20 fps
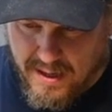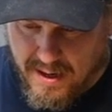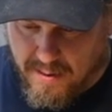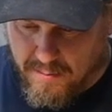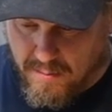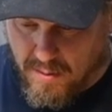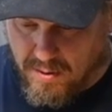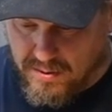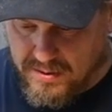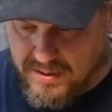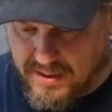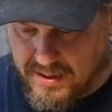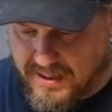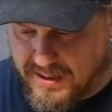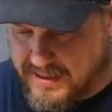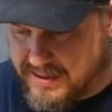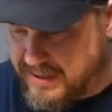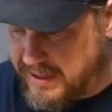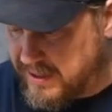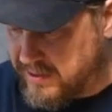Now most of
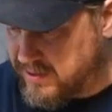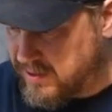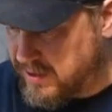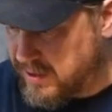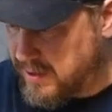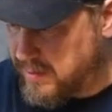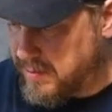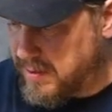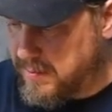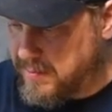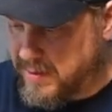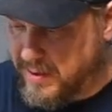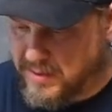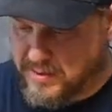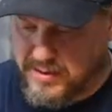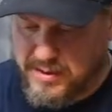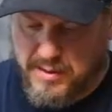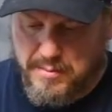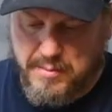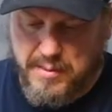these things are going to be
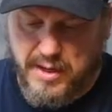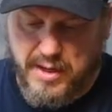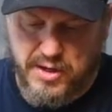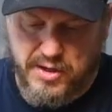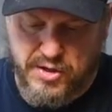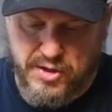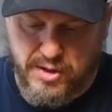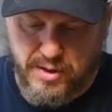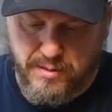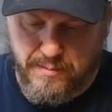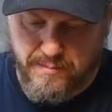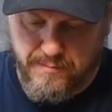built in miniature,